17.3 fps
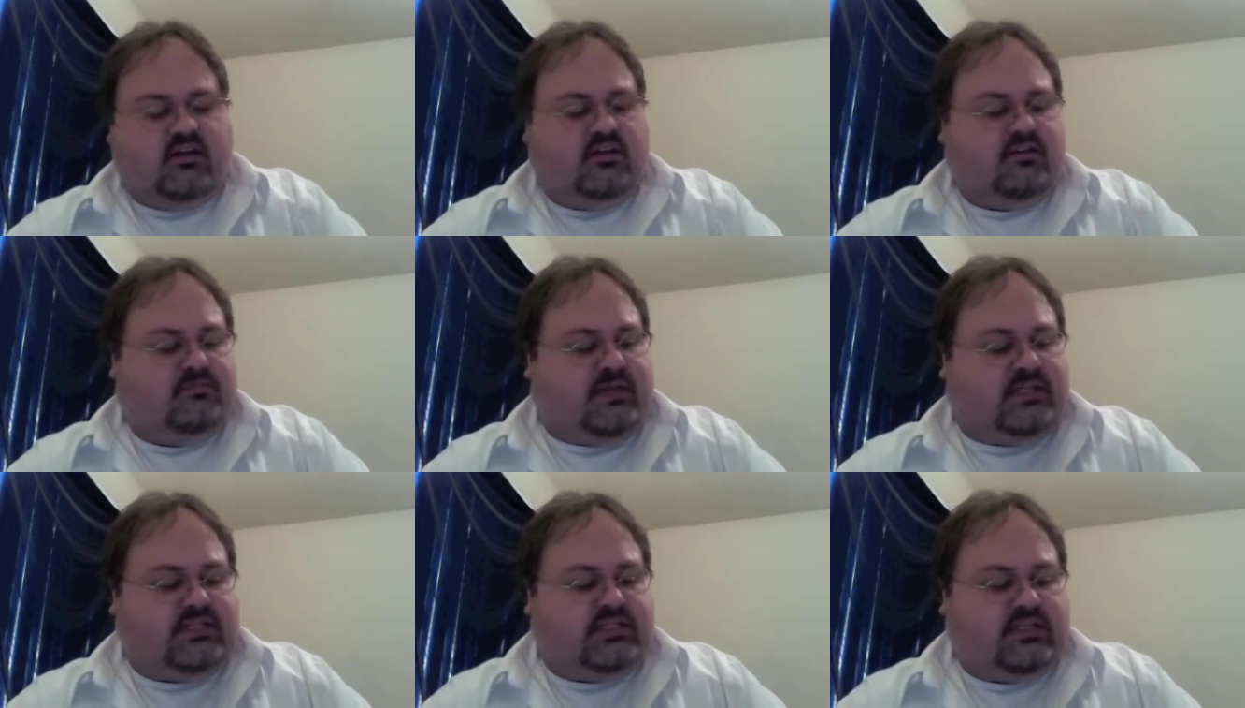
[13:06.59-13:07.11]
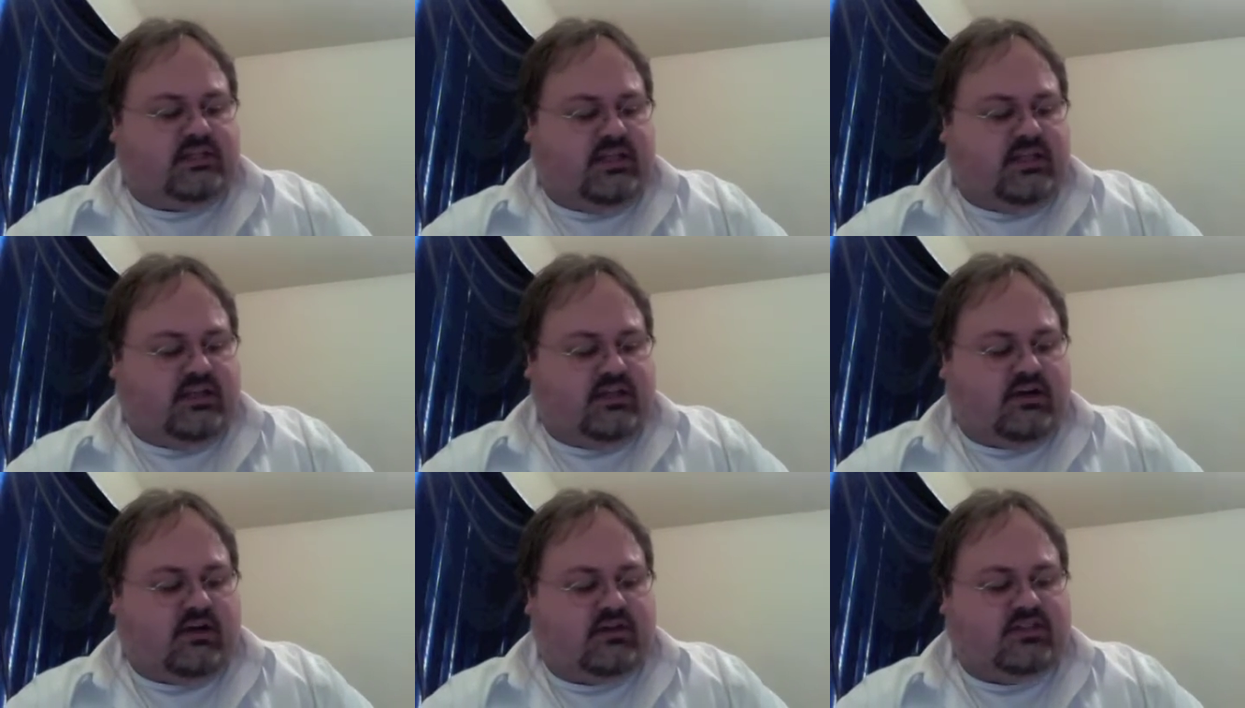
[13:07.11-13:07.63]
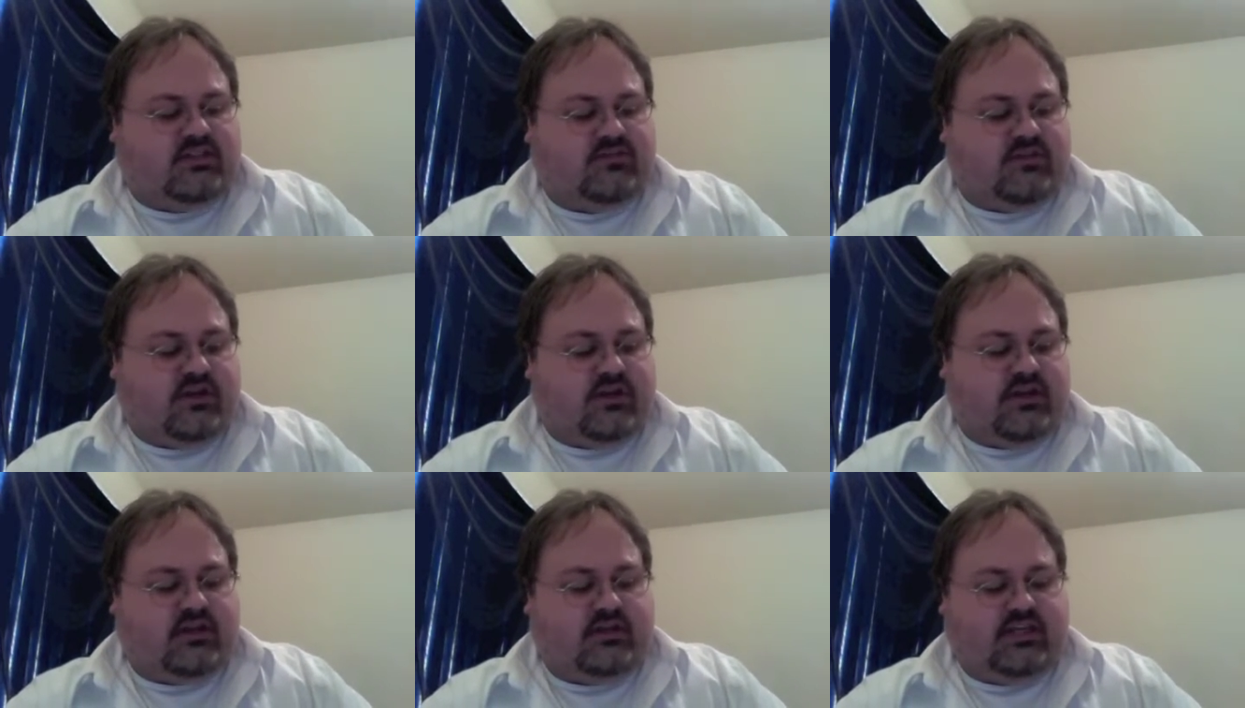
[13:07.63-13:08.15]
Basically, the cards are
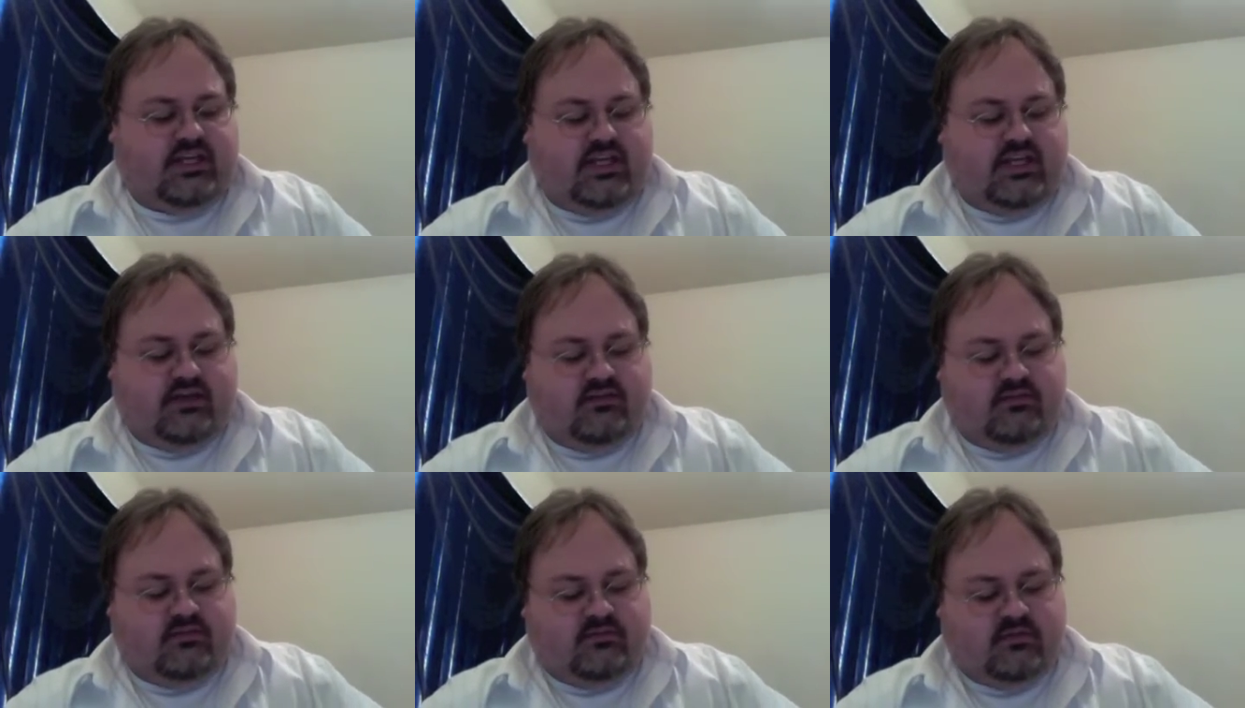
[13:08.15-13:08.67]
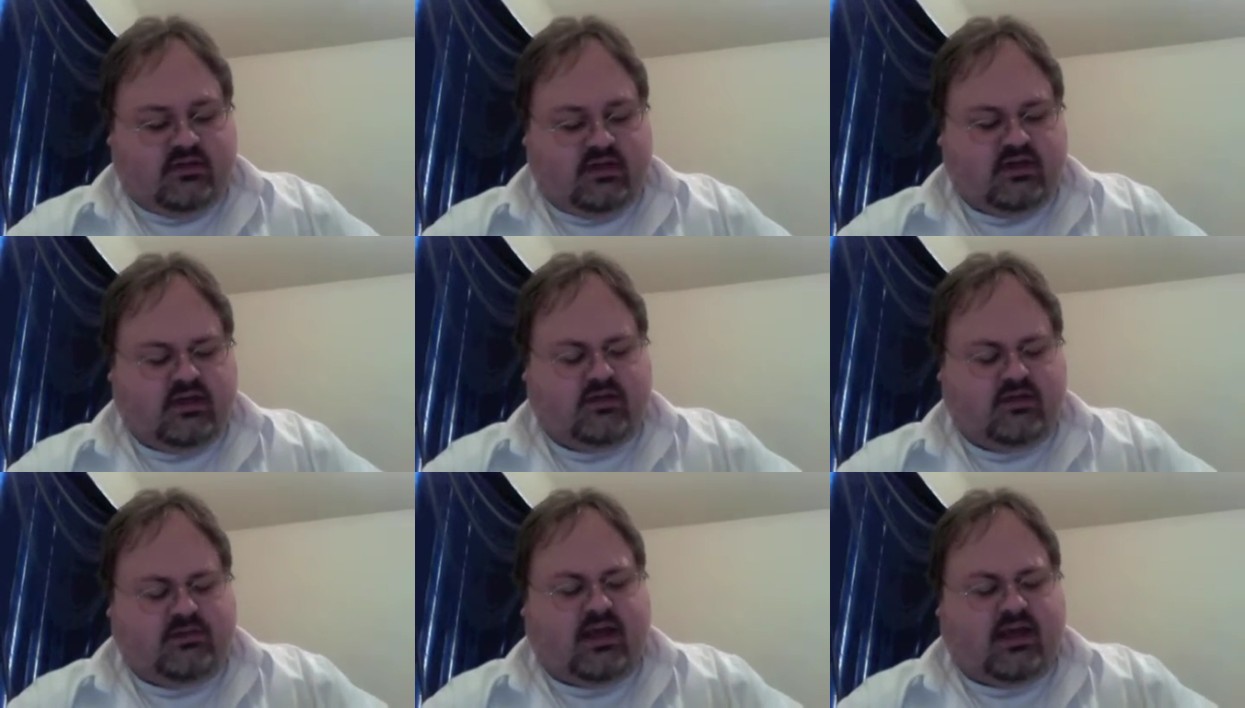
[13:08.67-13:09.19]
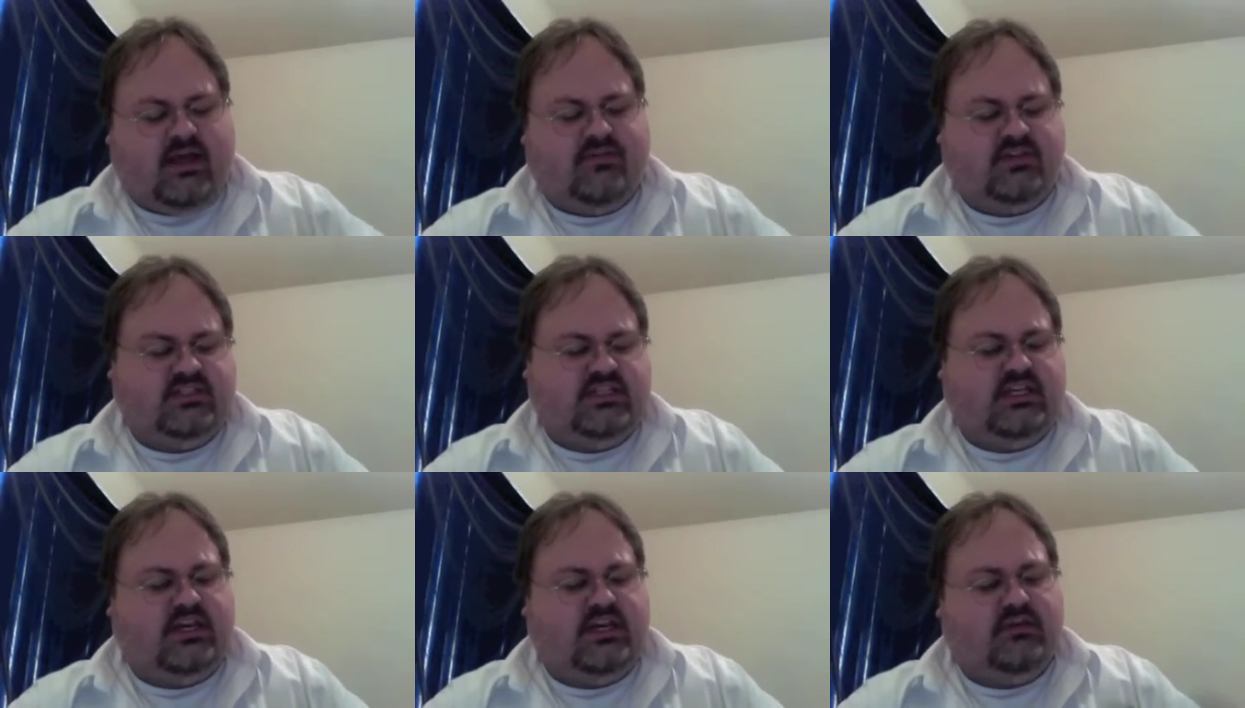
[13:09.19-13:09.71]
very clean. Um, I haven't
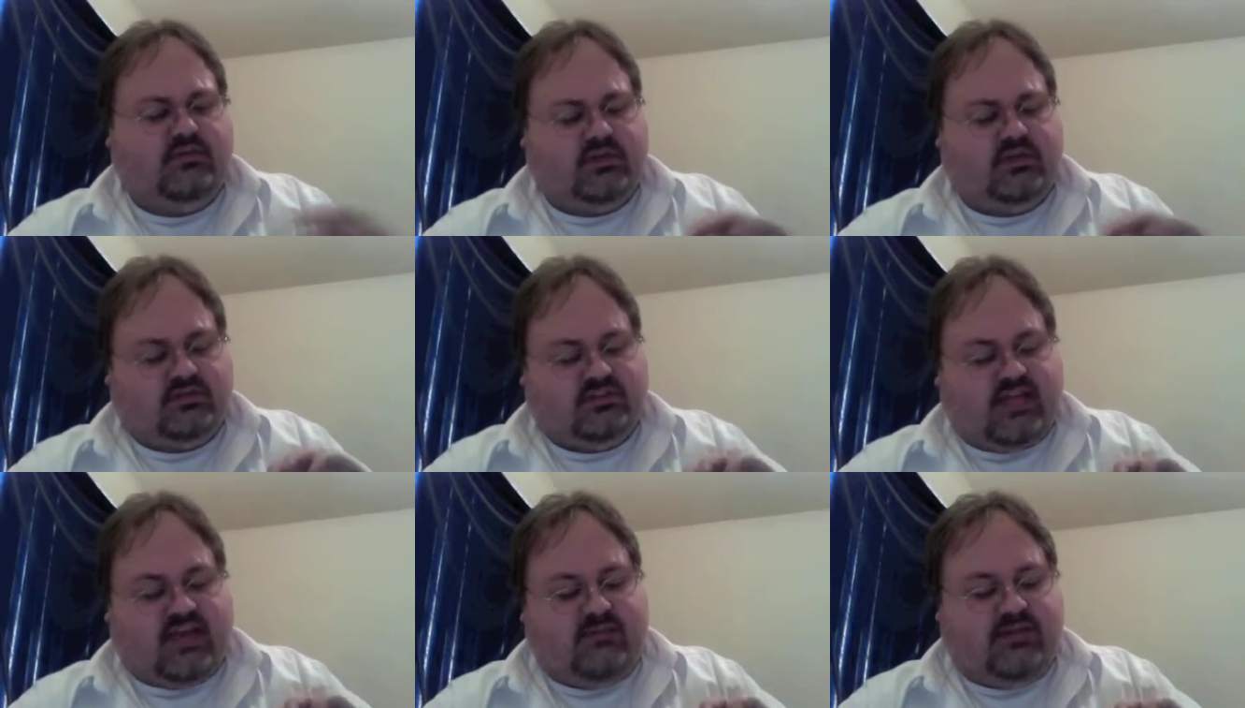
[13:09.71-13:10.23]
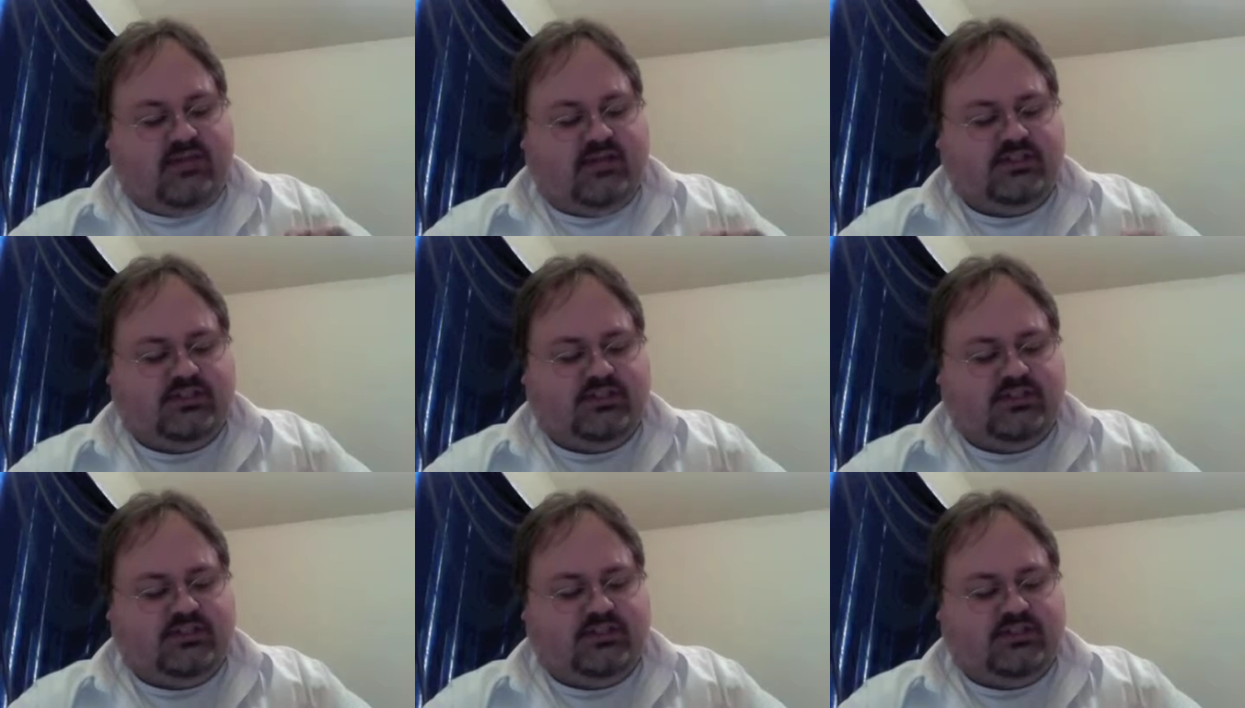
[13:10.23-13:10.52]
seen any real damage.